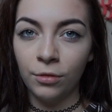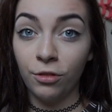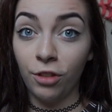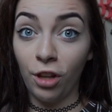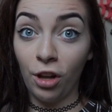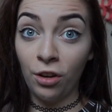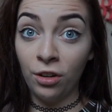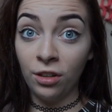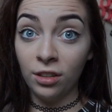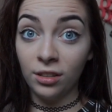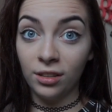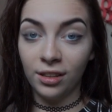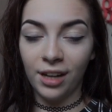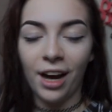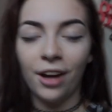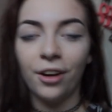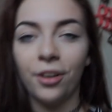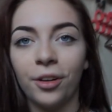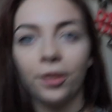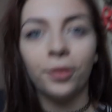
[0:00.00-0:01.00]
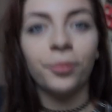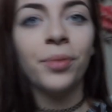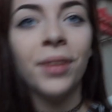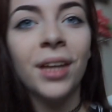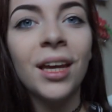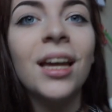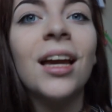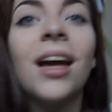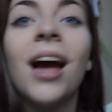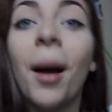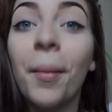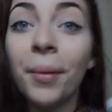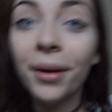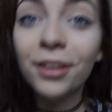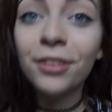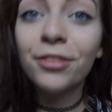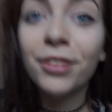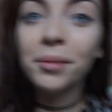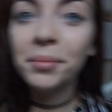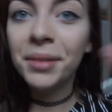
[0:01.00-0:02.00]
vlog. I don't know. I'm
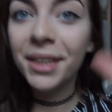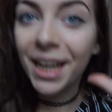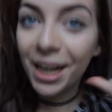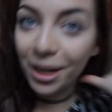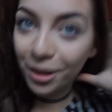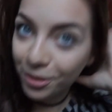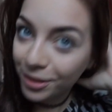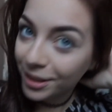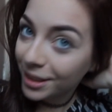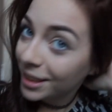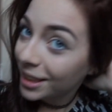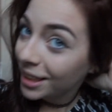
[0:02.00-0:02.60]
gonna film it now.